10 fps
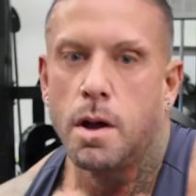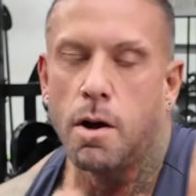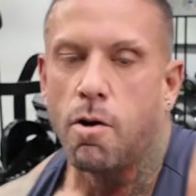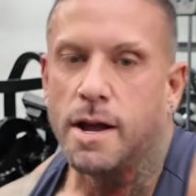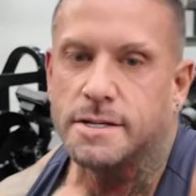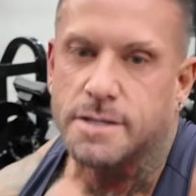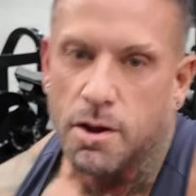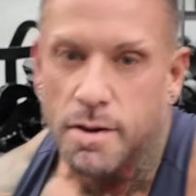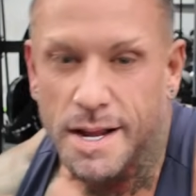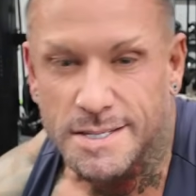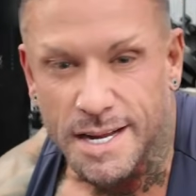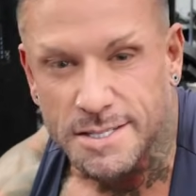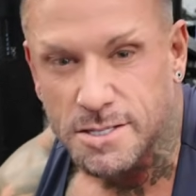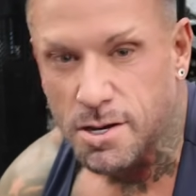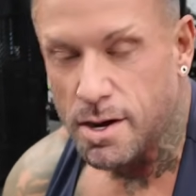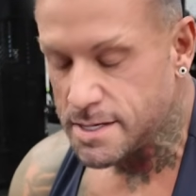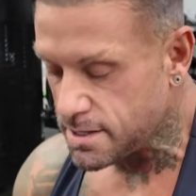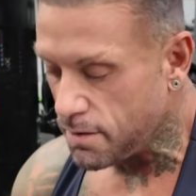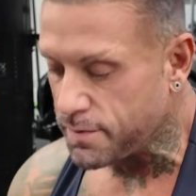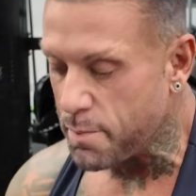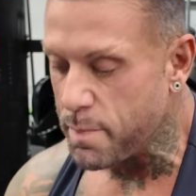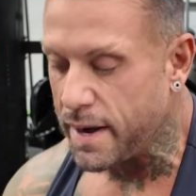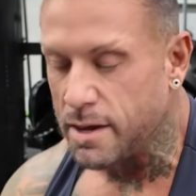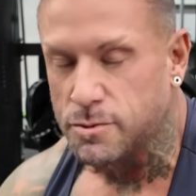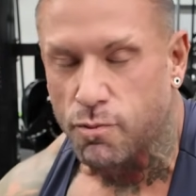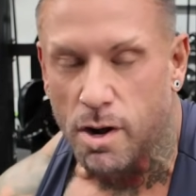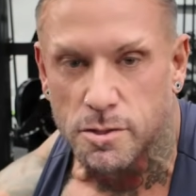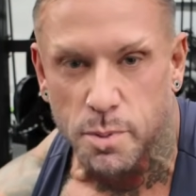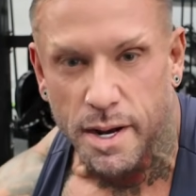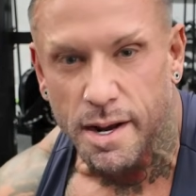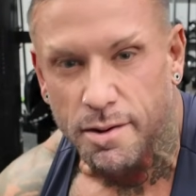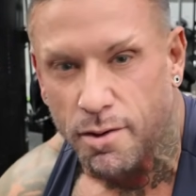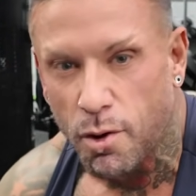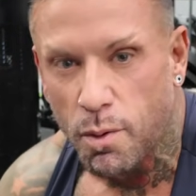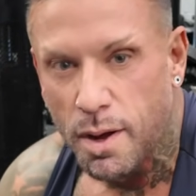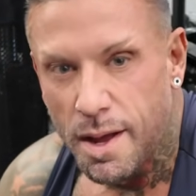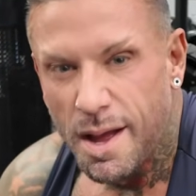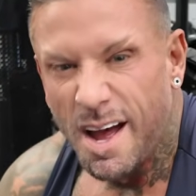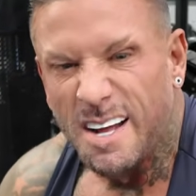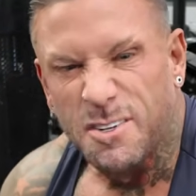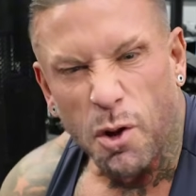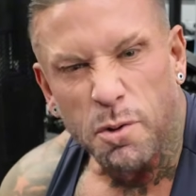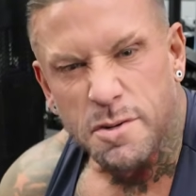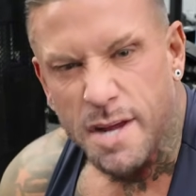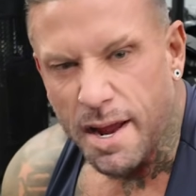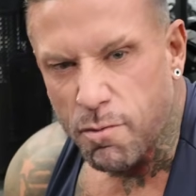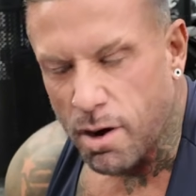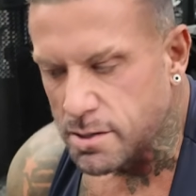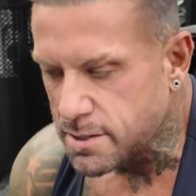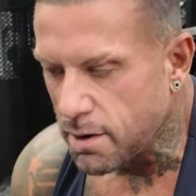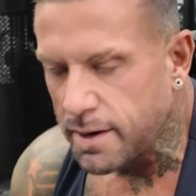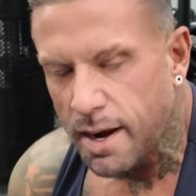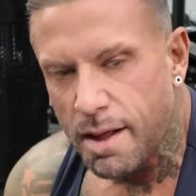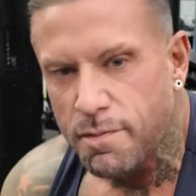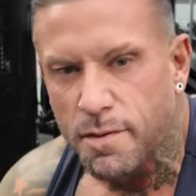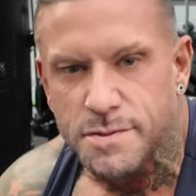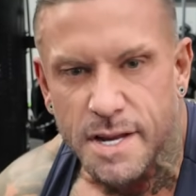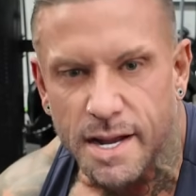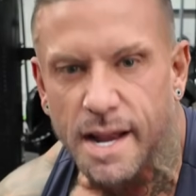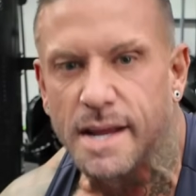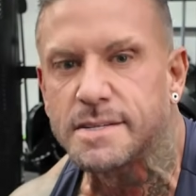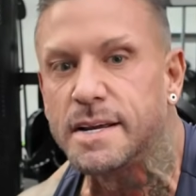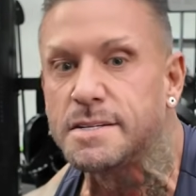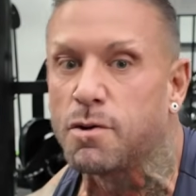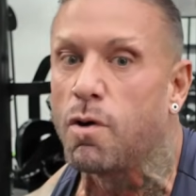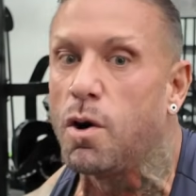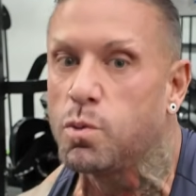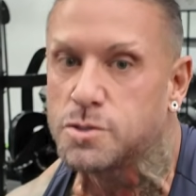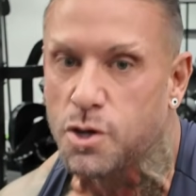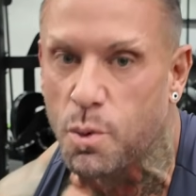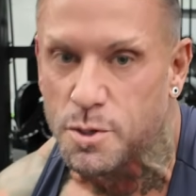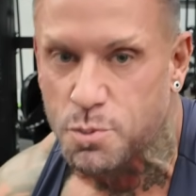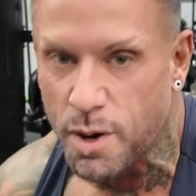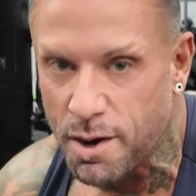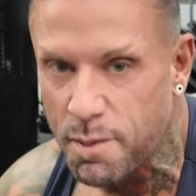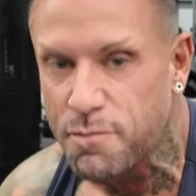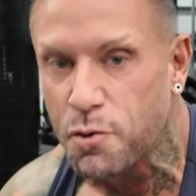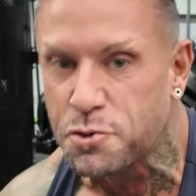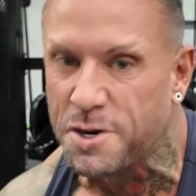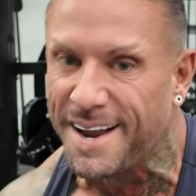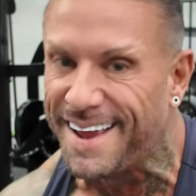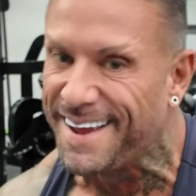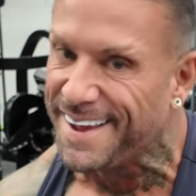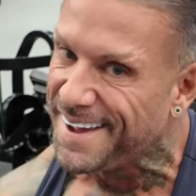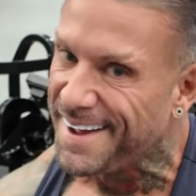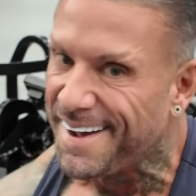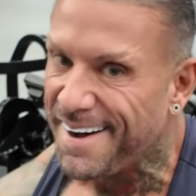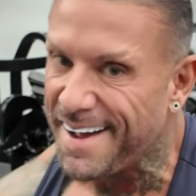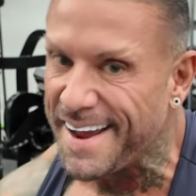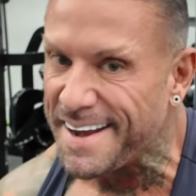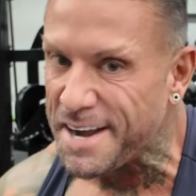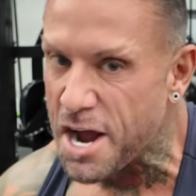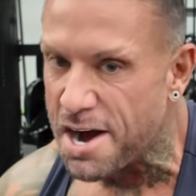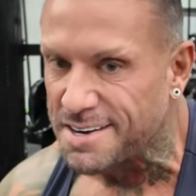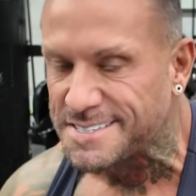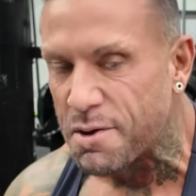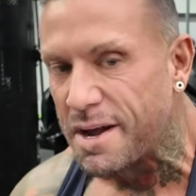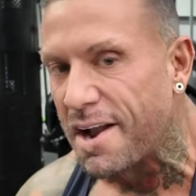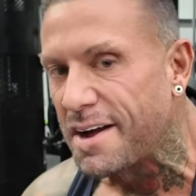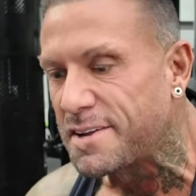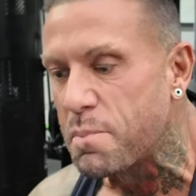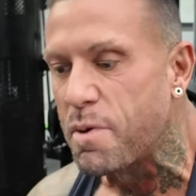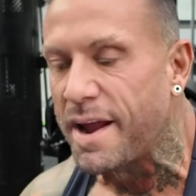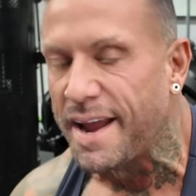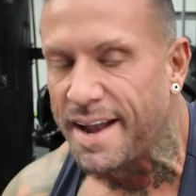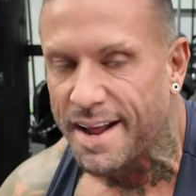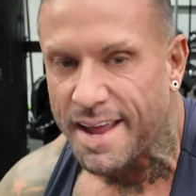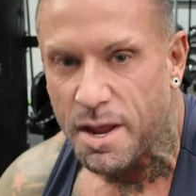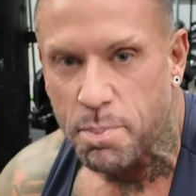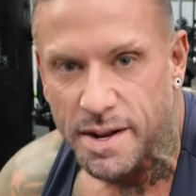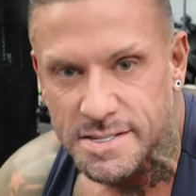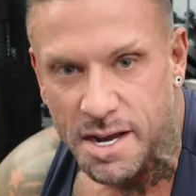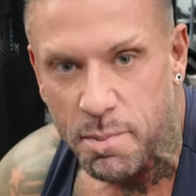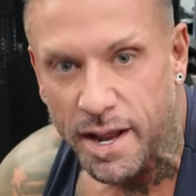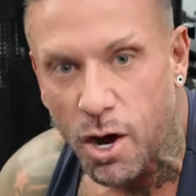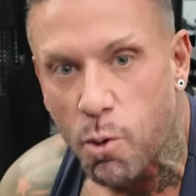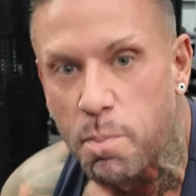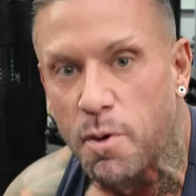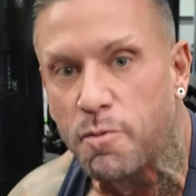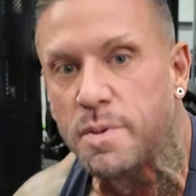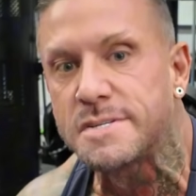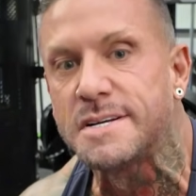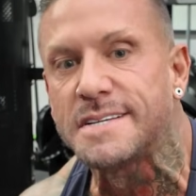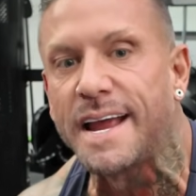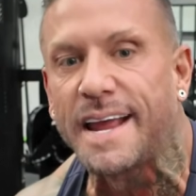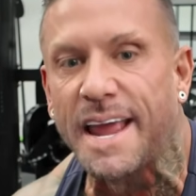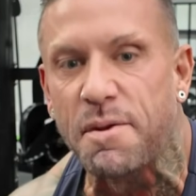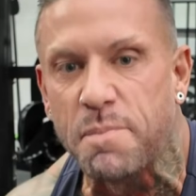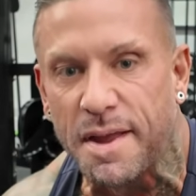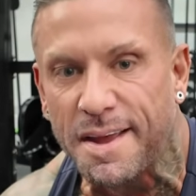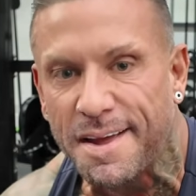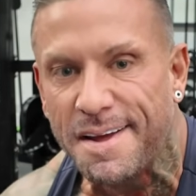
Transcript: All right, so next exercise after the Meadows rows, we're going to do a Dante row. So I don't know if you've seen these are old school as well. Unfortunately, I ain't young, so I like to bring in and keep in some of the old movements because they keep me